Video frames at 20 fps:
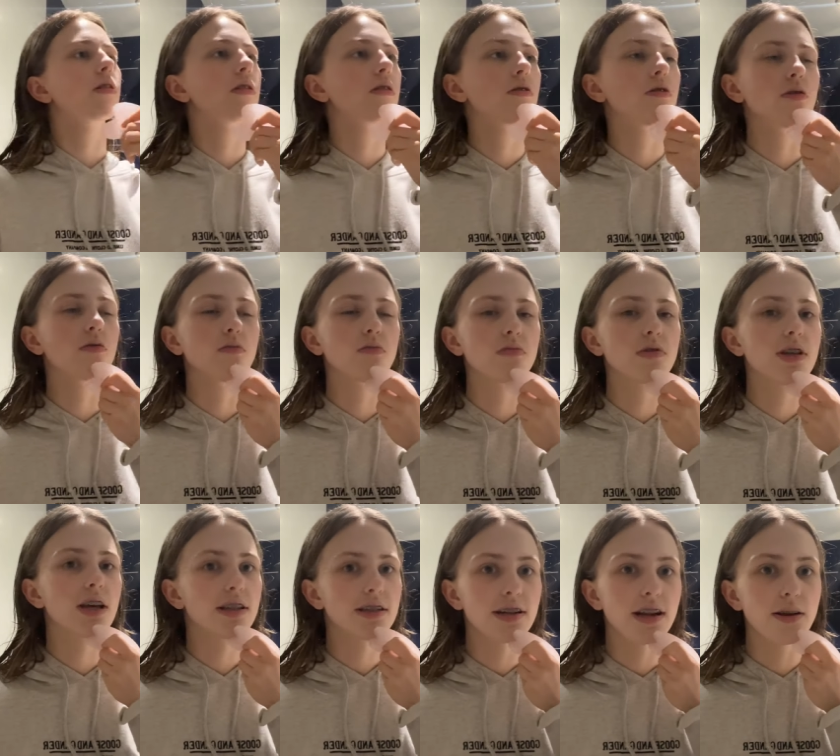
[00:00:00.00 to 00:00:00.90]
No,
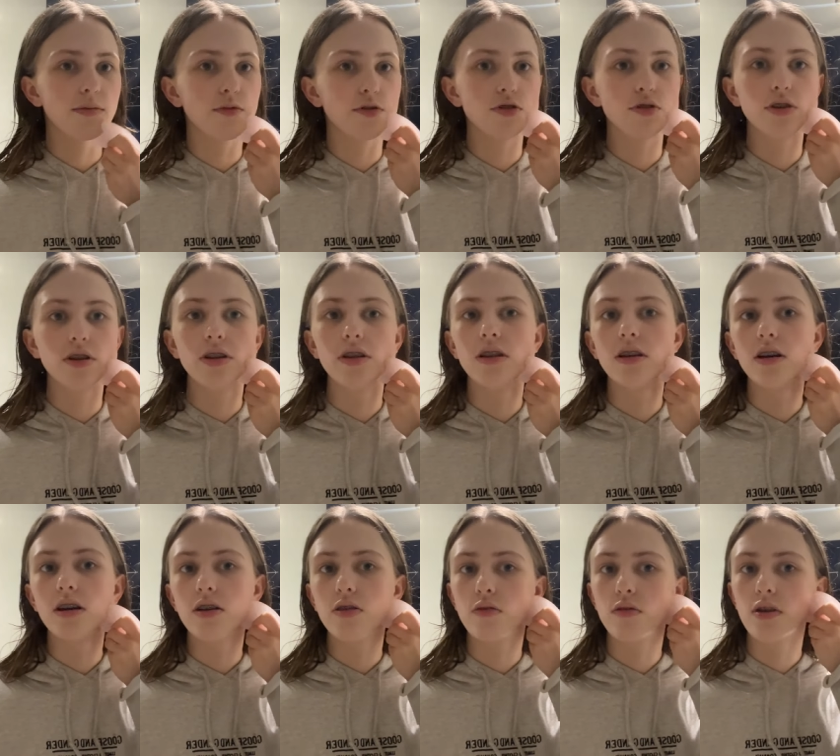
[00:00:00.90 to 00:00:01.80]
Saturday I'm not doing
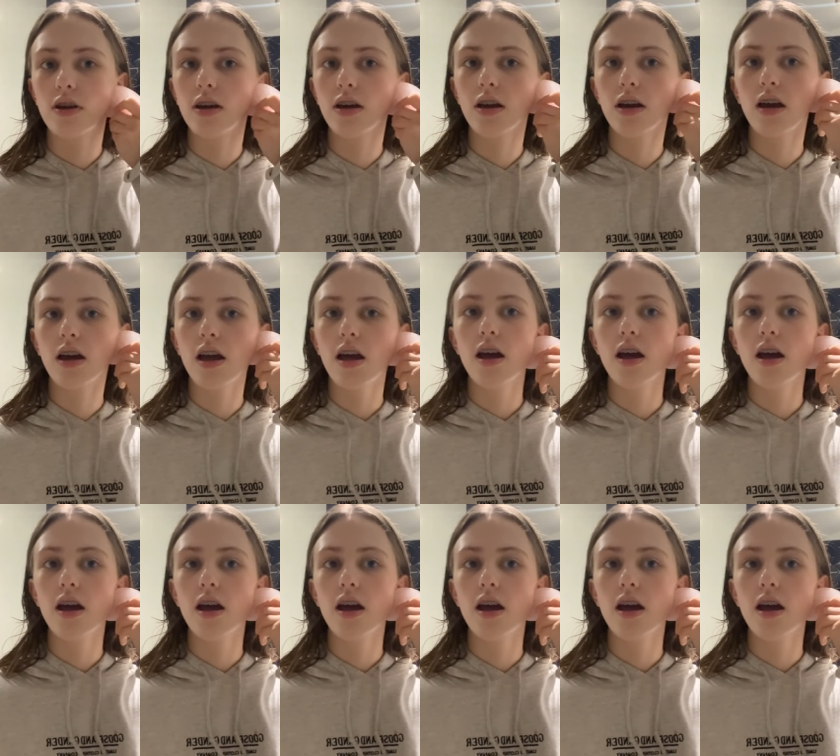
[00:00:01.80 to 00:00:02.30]
anything, I don't think.